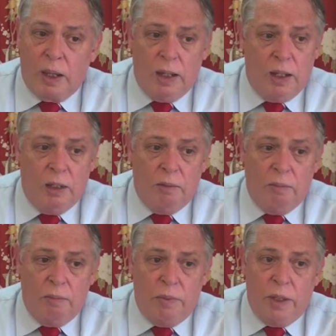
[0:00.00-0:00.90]

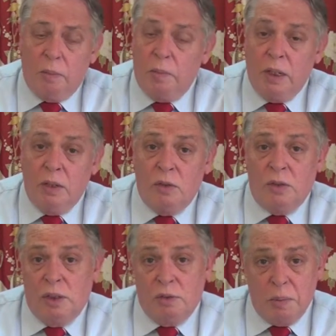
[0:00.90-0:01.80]
And that
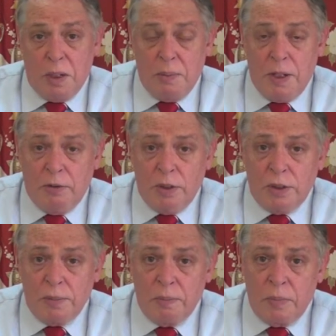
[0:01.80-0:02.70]
means everybody
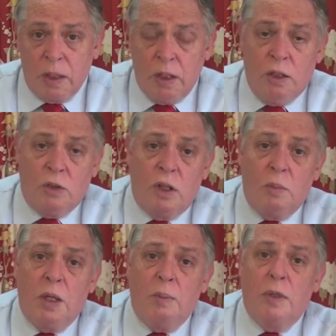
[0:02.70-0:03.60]
benefits. So
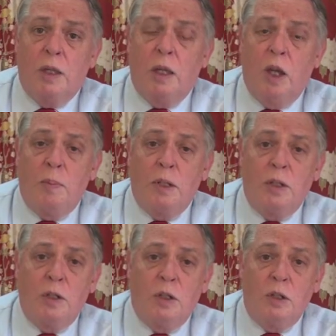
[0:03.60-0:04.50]
I'm hoping
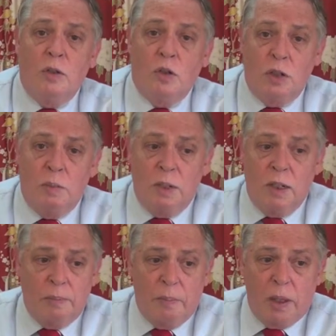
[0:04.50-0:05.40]
that you can join
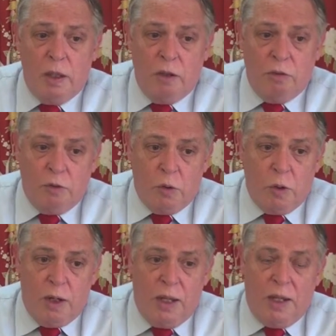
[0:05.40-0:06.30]
me
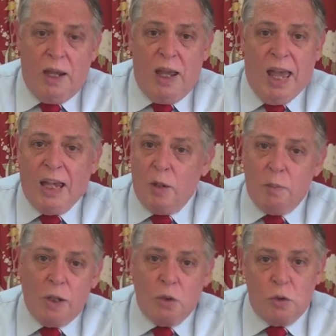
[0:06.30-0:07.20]
for an
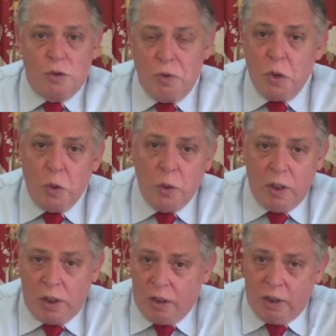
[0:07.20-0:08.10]
acupuncturist's
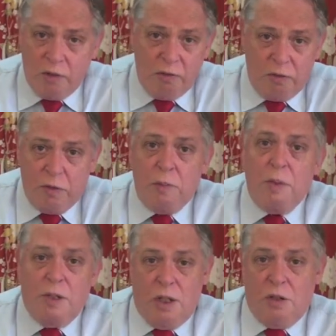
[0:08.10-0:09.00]
view of the
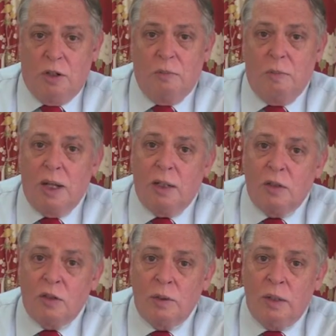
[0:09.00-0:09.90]
potential of
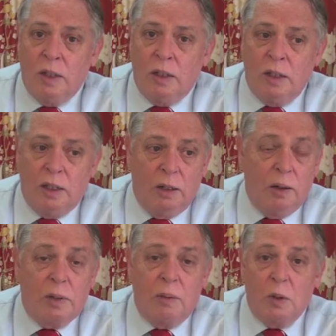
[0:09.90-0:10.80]
magnets in
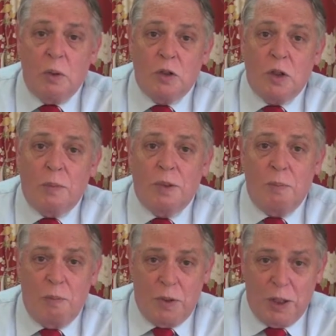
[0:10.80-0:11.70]
our upcoming workshops.
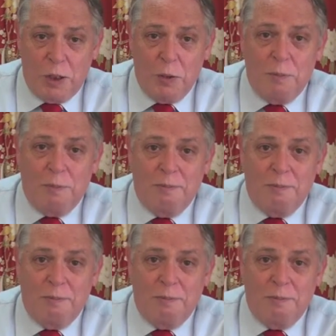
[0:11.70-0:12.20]
Thank you.